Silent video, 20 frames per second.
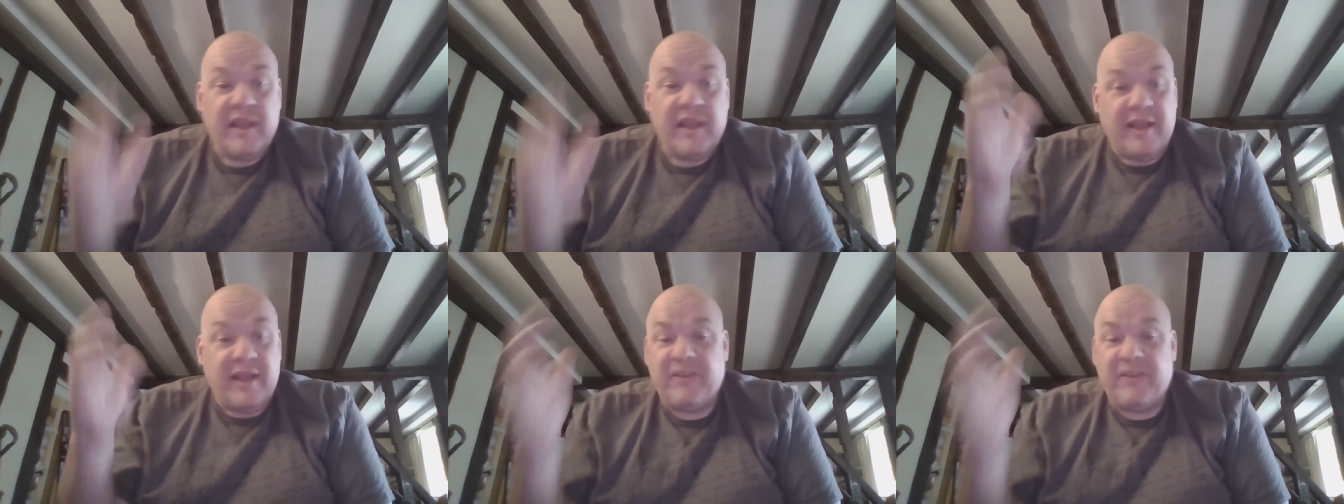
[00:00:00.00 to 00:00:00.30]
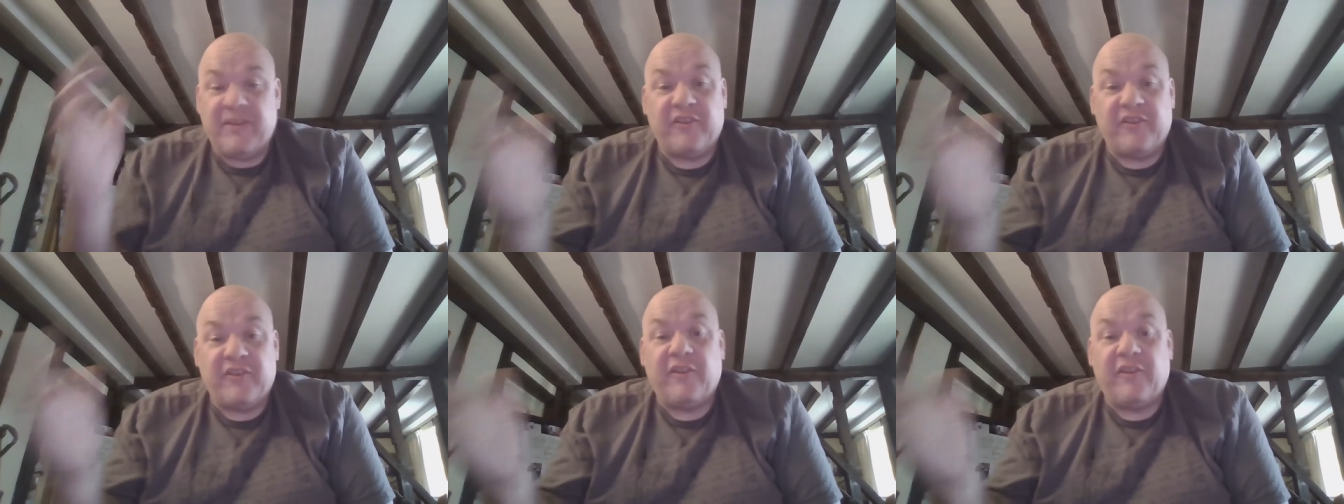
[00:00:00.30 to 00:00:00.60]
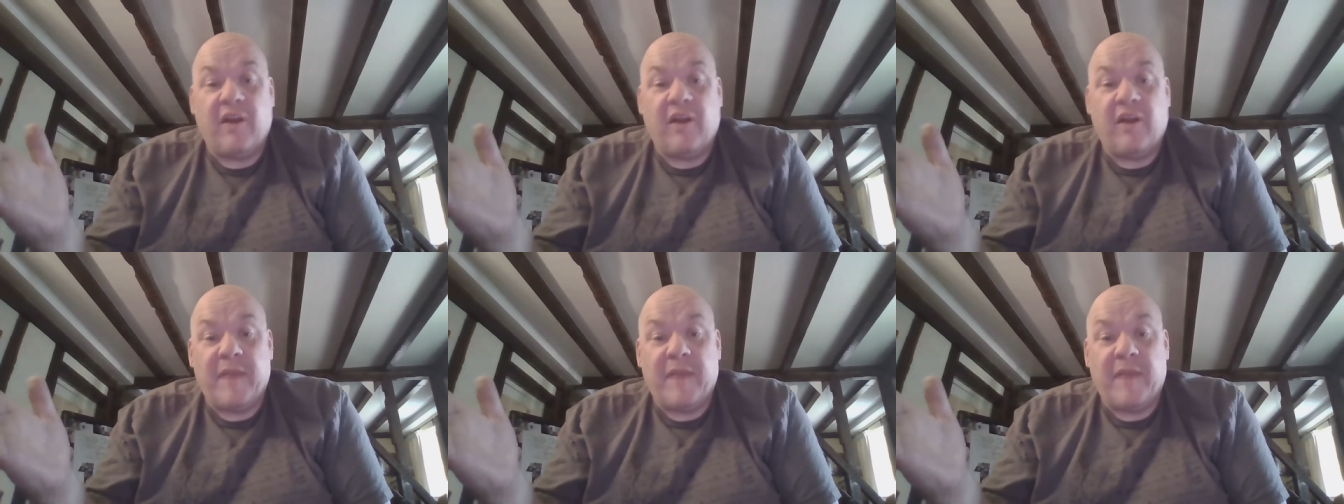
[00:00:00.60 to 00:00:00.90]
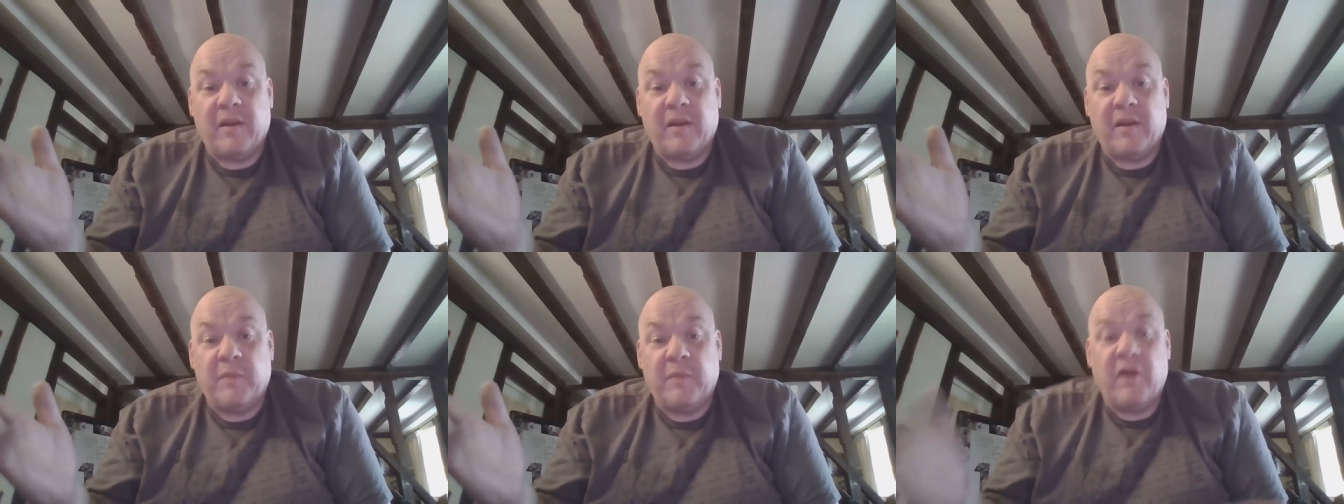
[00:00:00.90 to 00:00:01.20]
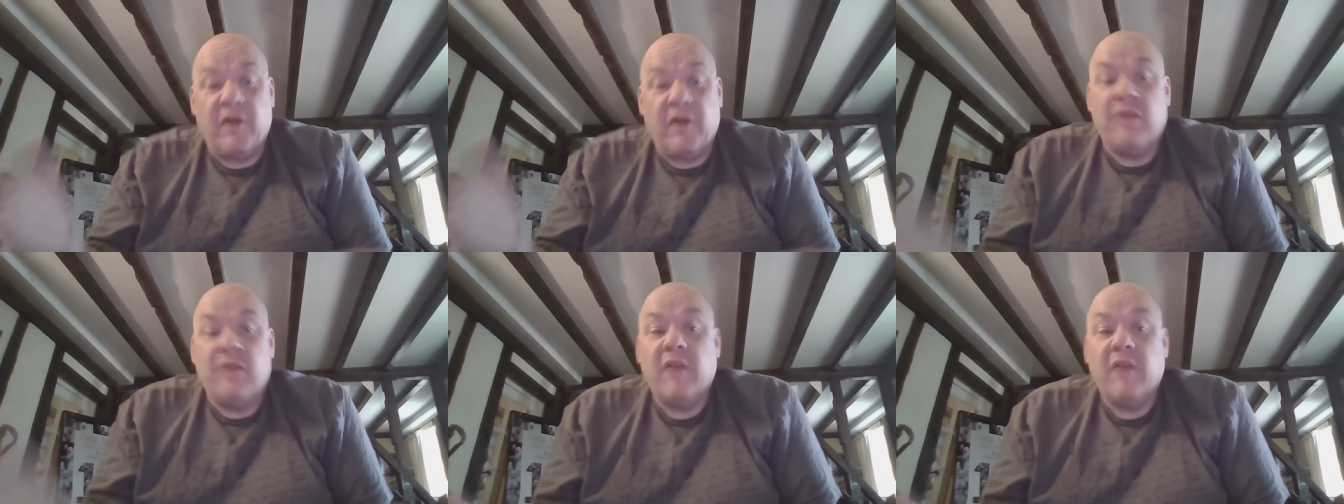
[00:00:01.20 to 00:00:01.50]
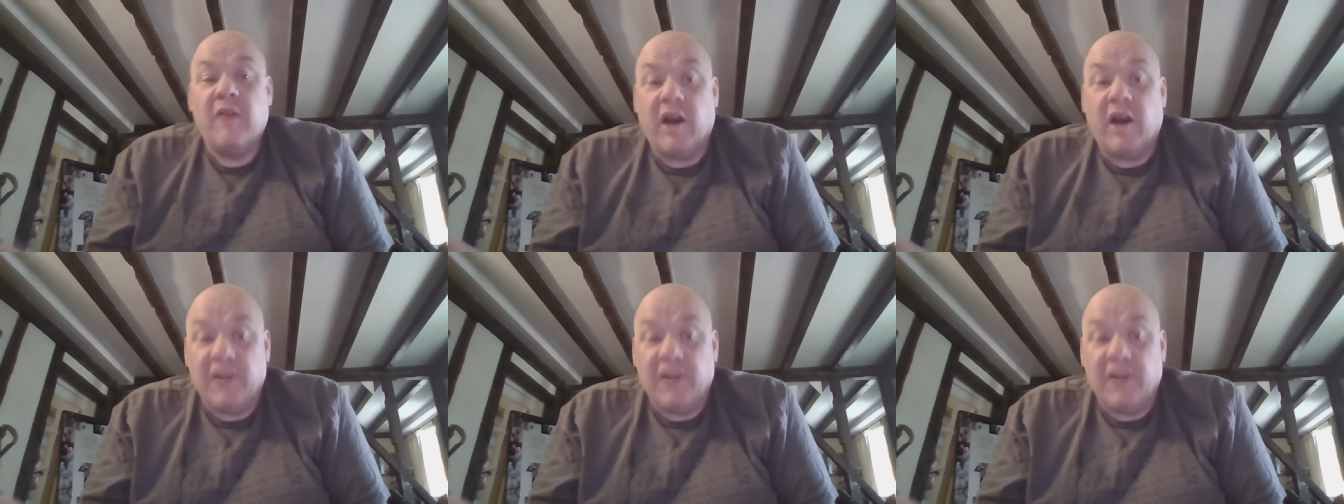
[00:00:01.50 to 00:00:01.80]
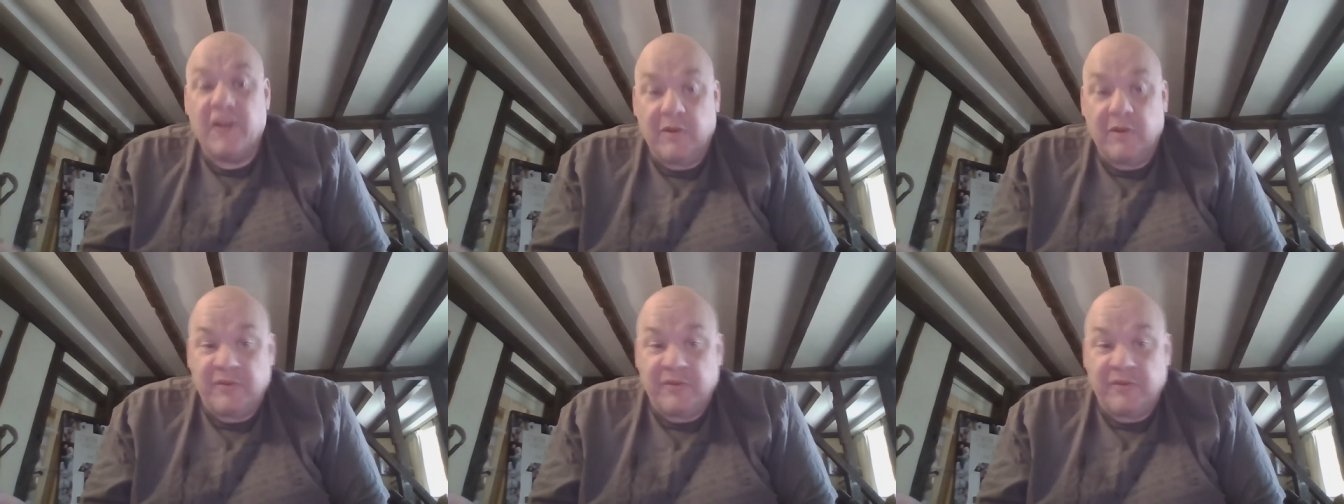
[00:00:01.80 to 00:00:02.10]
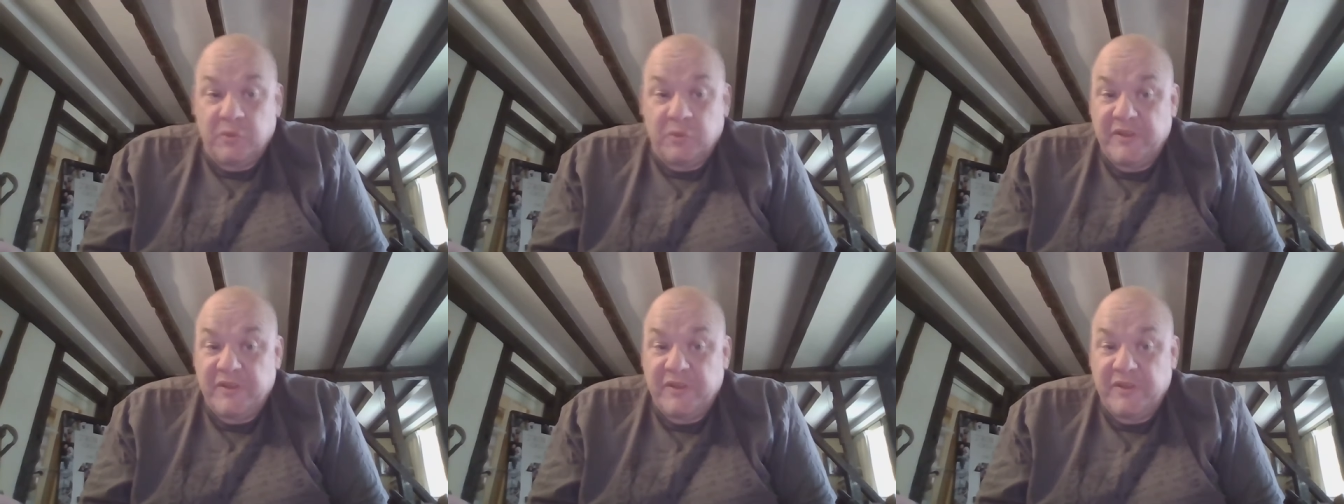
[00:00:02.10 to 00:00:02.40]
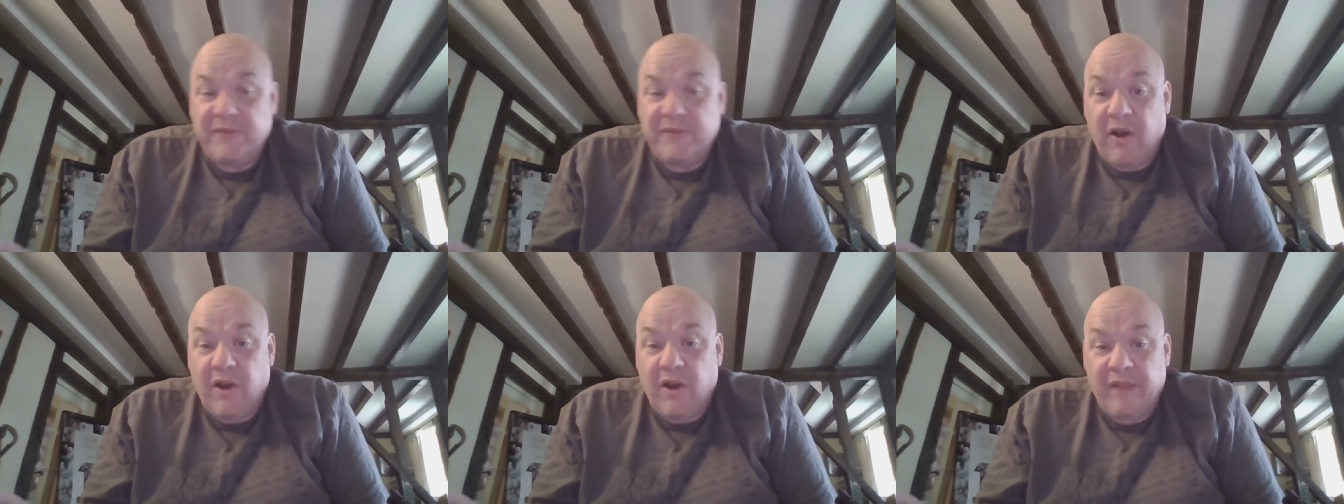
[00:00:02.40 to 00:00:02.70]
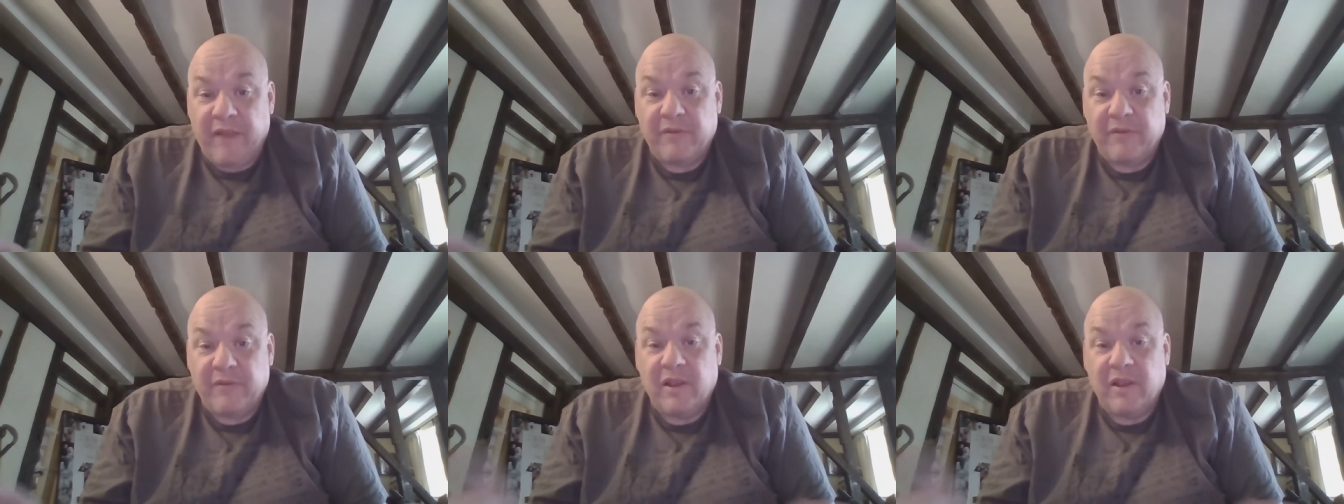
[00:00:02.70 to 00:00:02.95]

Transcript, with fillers: If there's a slight amount of blur, I know it's 45.